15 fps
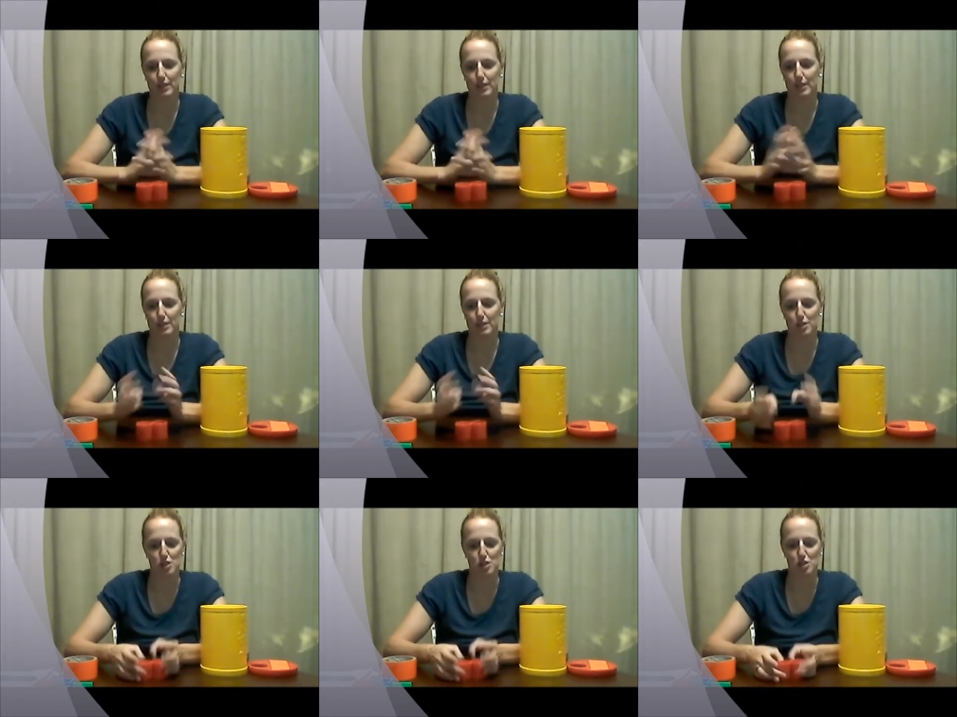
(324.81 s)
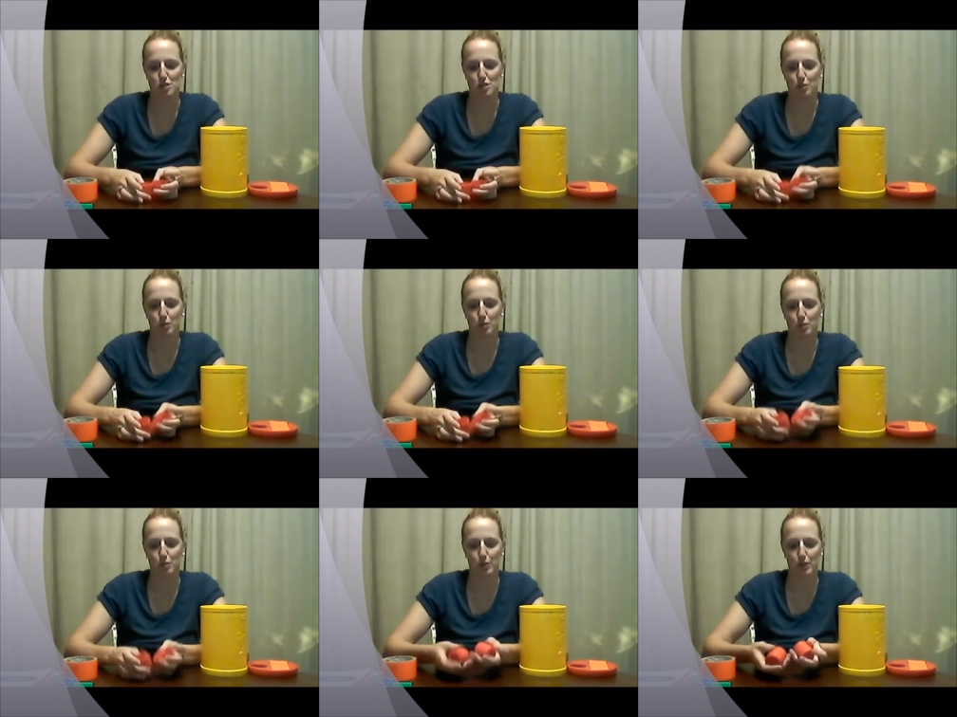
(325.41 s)
In addition
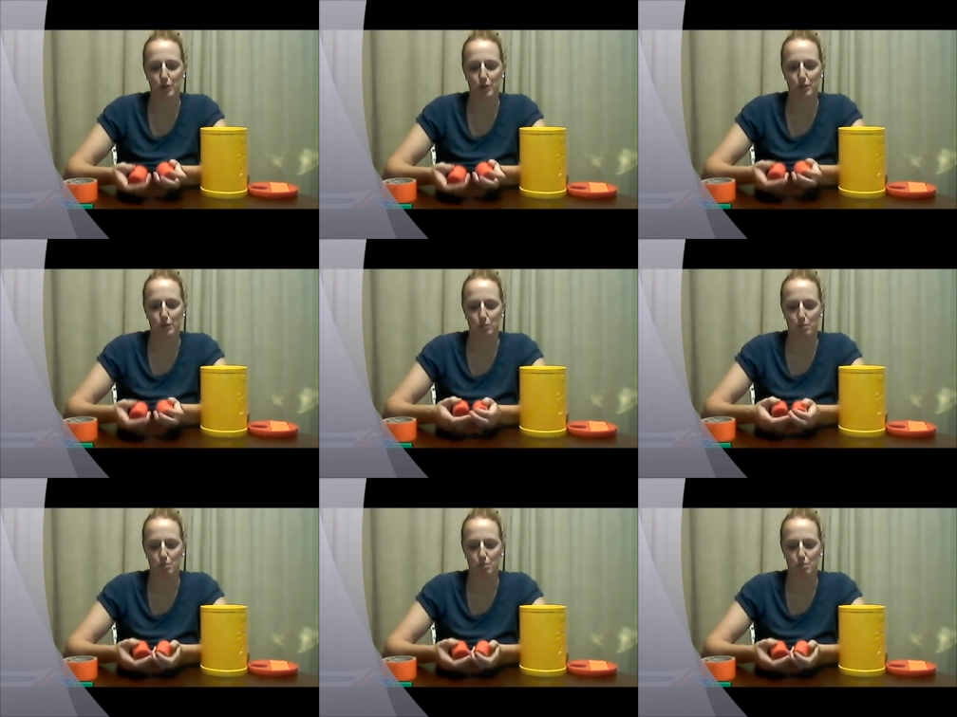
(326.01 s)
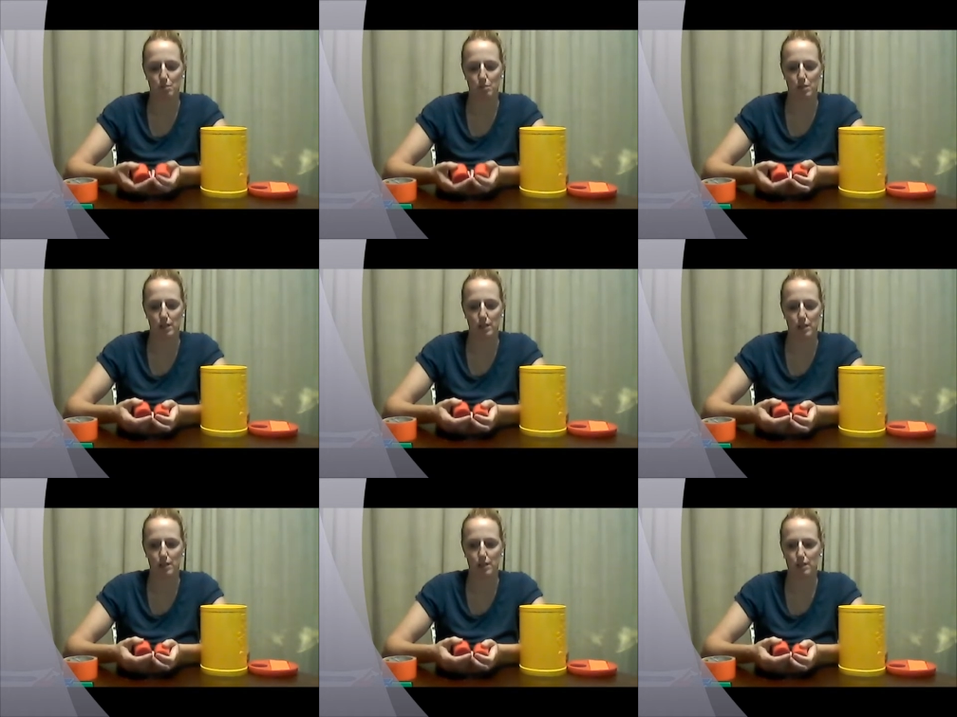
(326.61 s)
to,
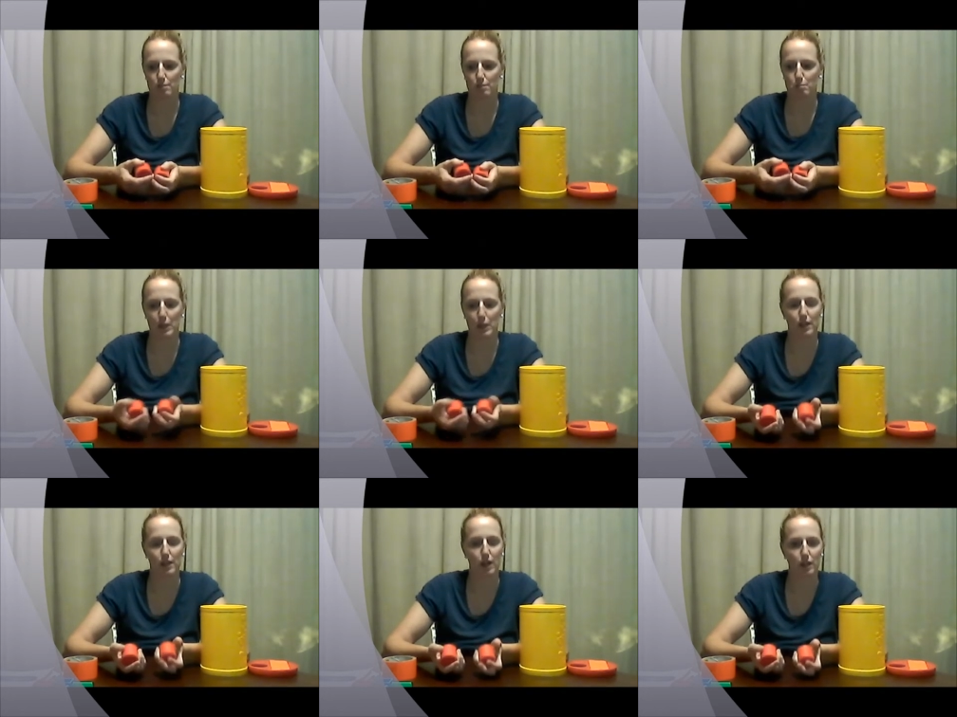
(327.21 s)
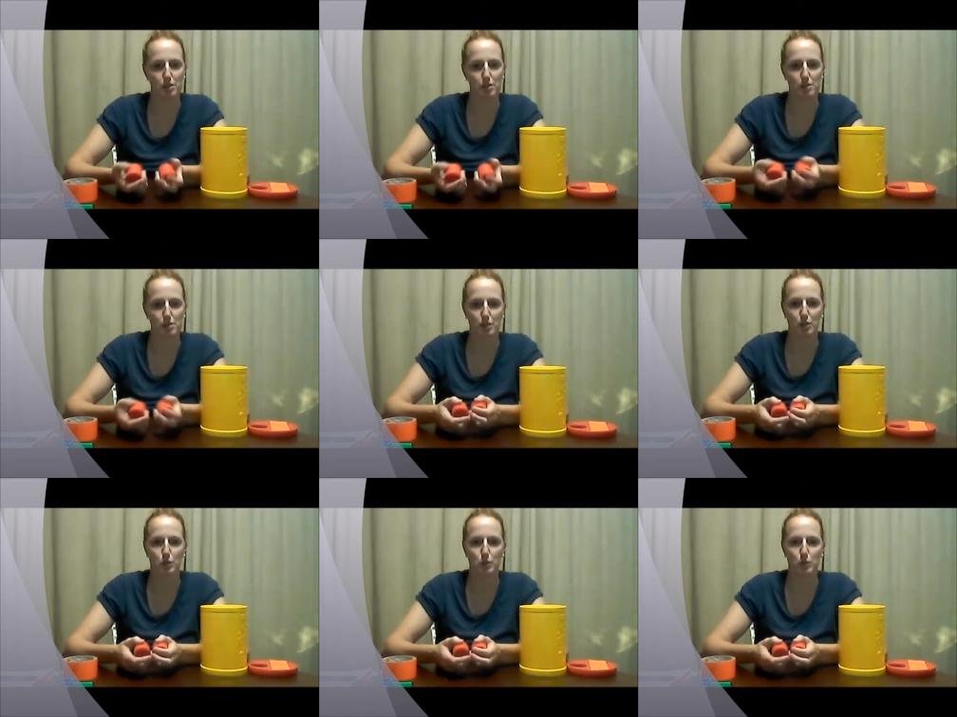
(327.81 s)
the bright colors that
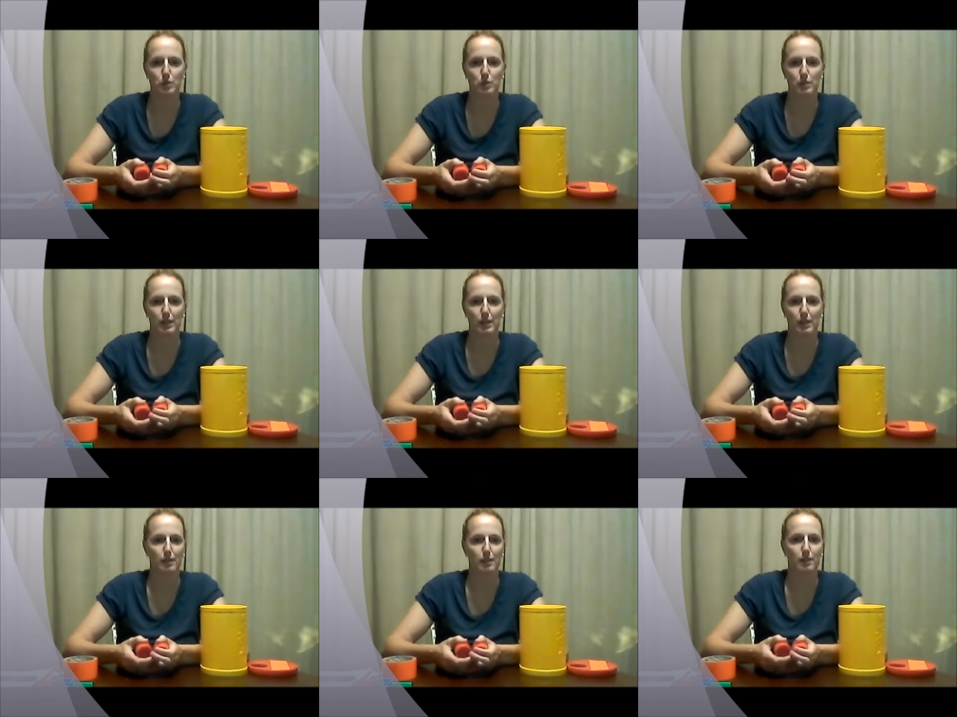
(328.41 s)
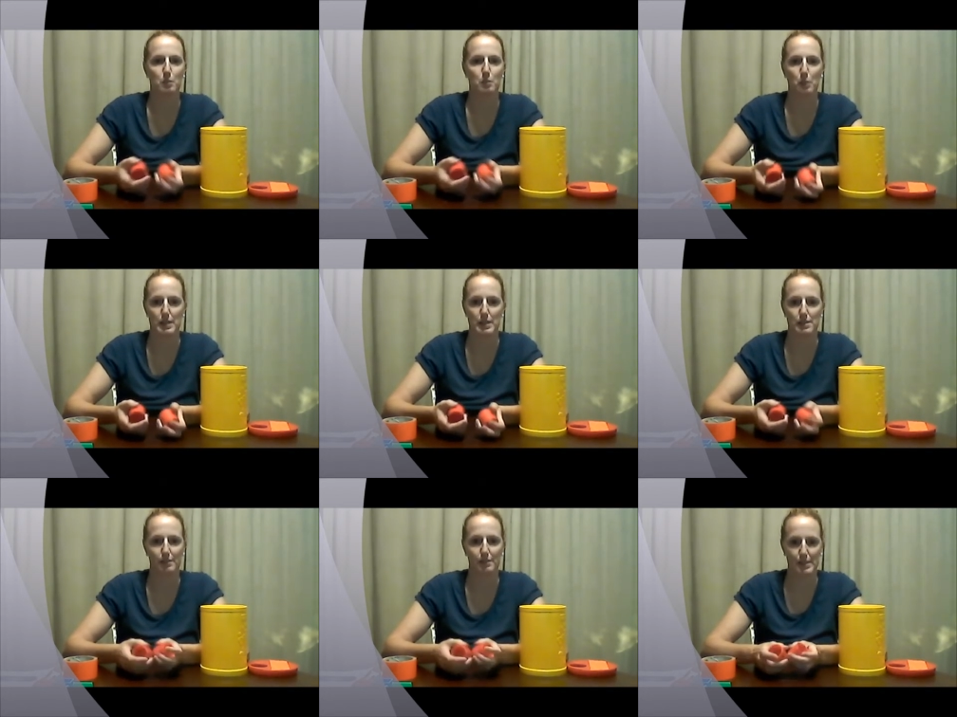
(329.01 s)
are used and the
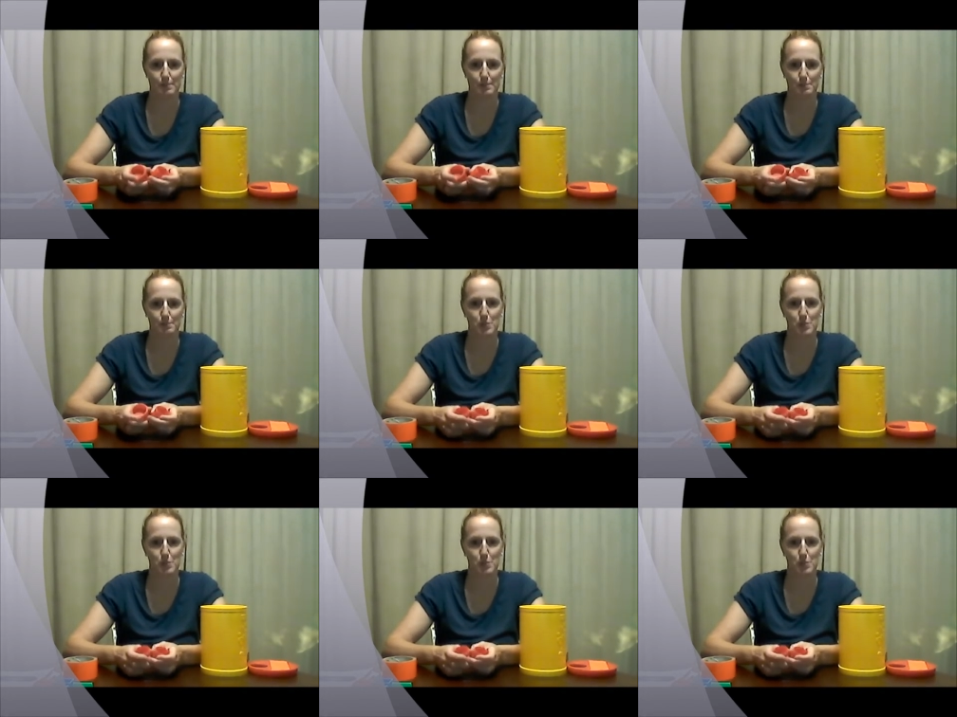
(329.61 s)
price of it.